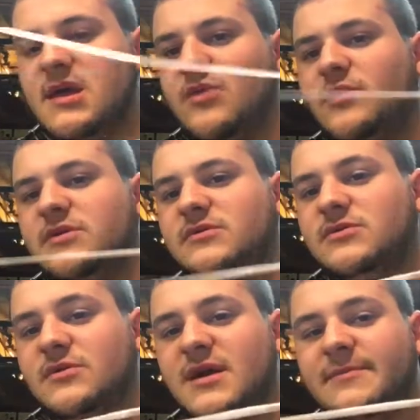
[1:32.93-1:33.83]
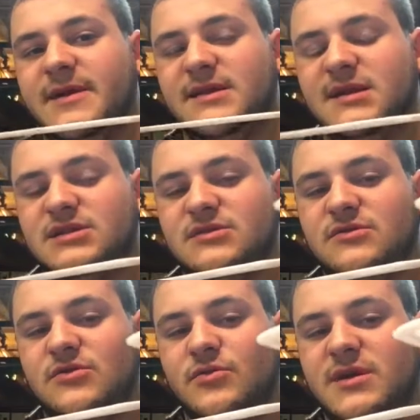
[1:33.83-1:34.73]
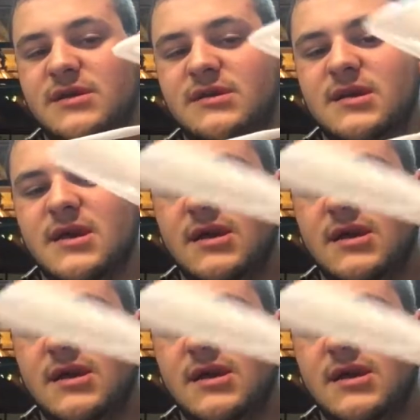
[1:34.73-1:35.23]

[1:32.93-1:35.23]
And when you do not pay attention to the wind,